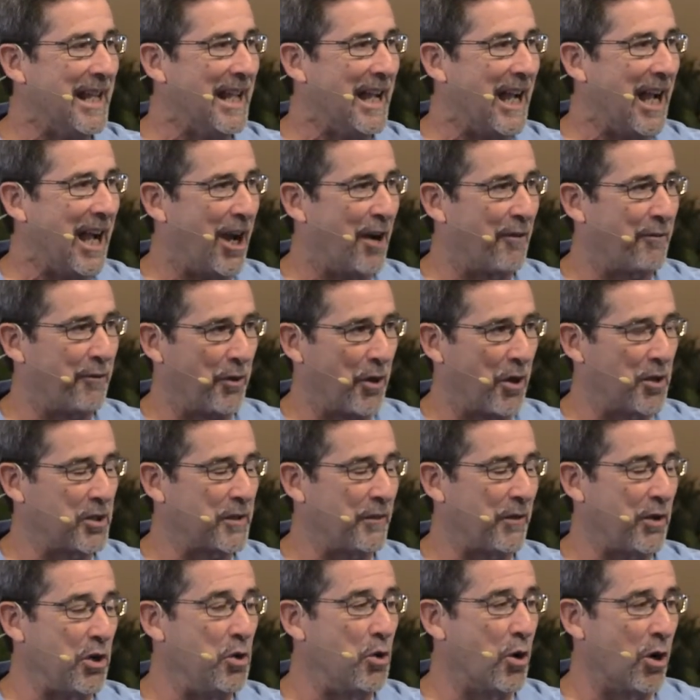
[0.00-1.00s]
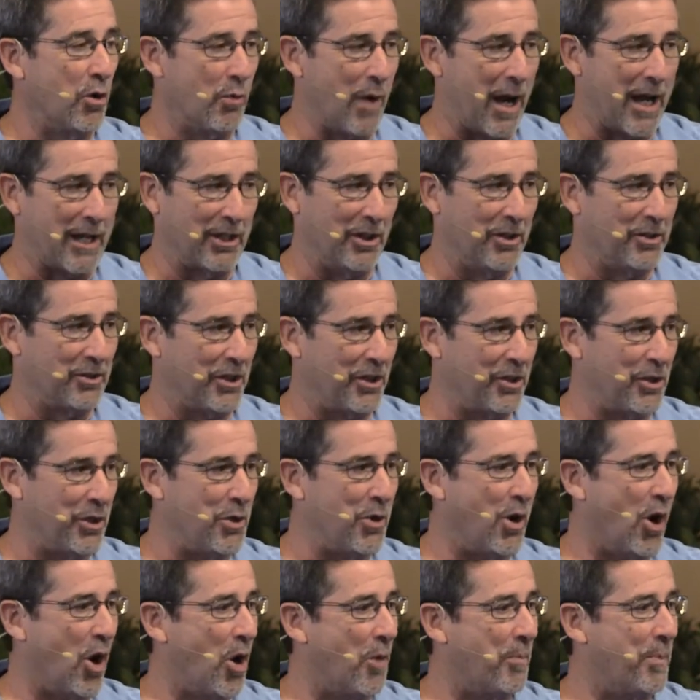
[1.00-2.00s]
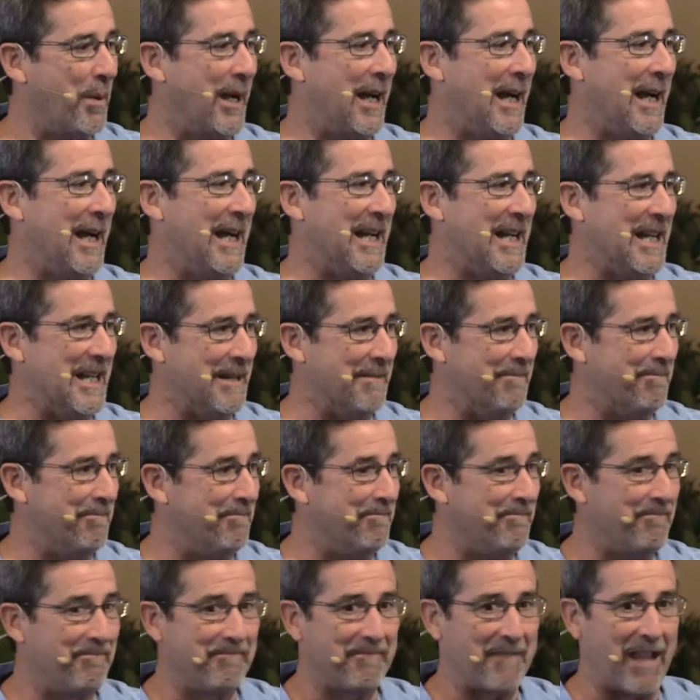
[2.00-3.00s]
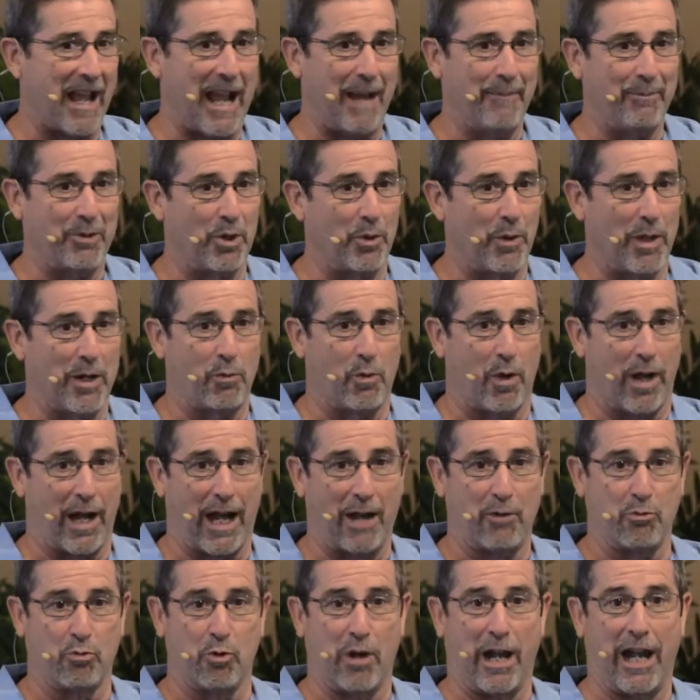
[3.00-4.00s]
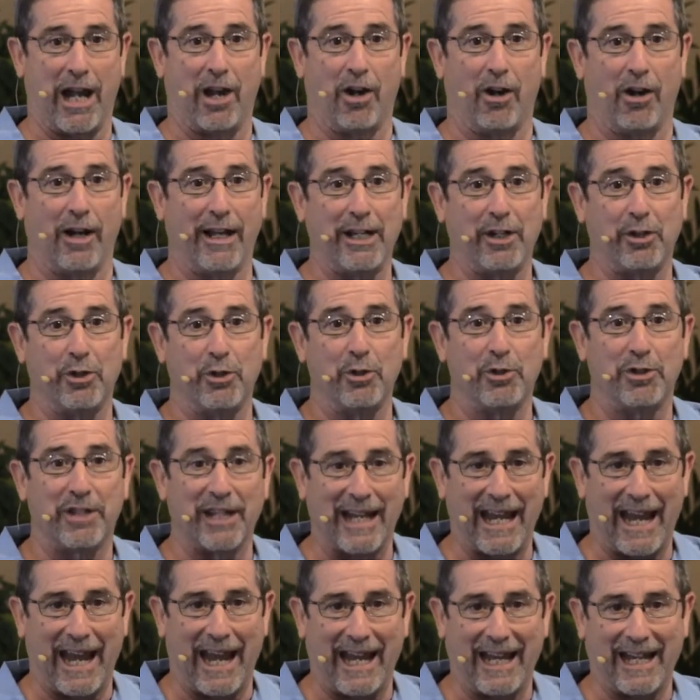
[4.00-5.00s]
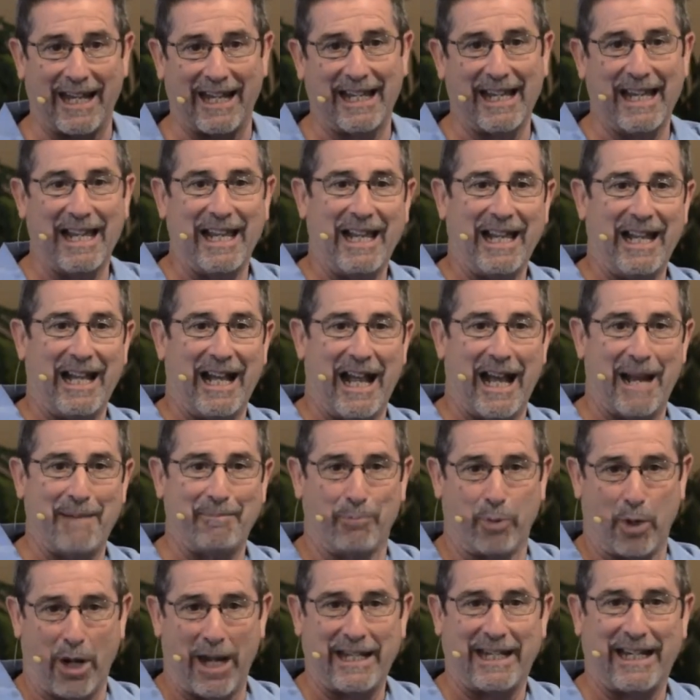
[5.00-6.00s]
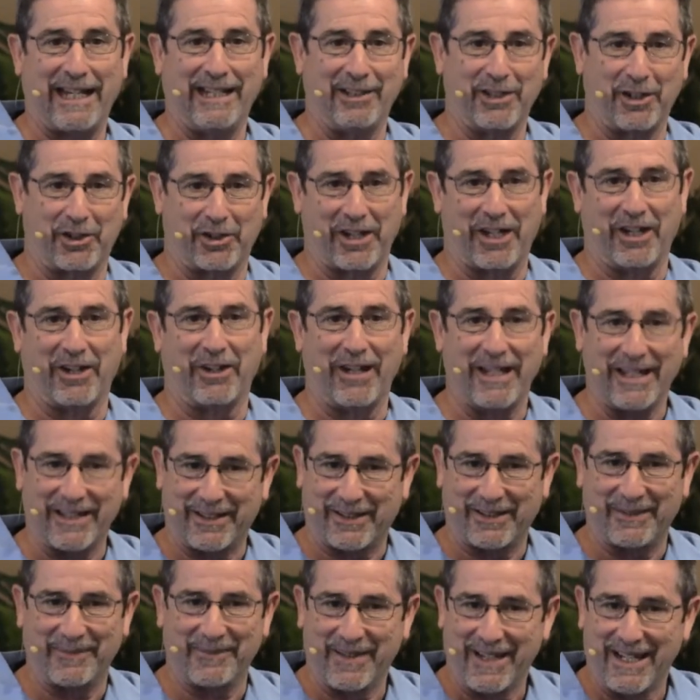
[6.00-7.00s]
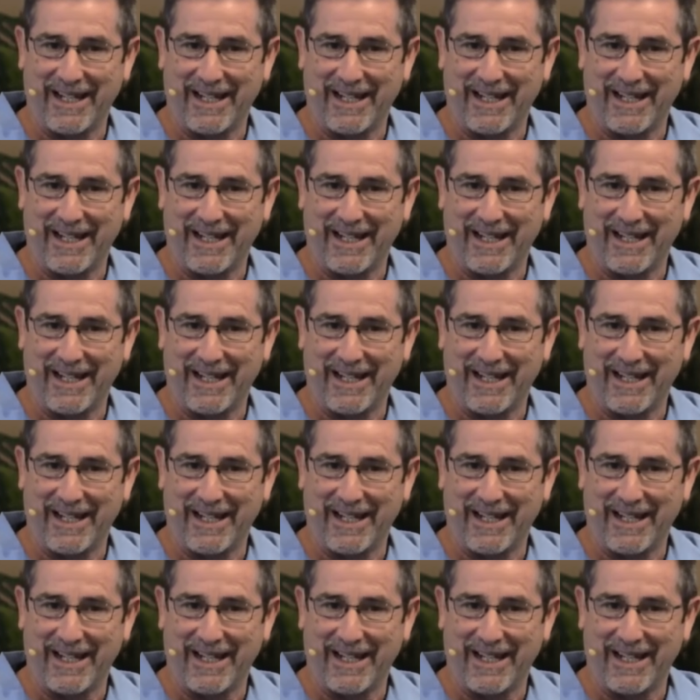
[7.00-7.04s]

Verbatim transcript: Uh, for those of you who are regulars at New Hope, um, I'm doing what I rarely do today I'm breaking the series.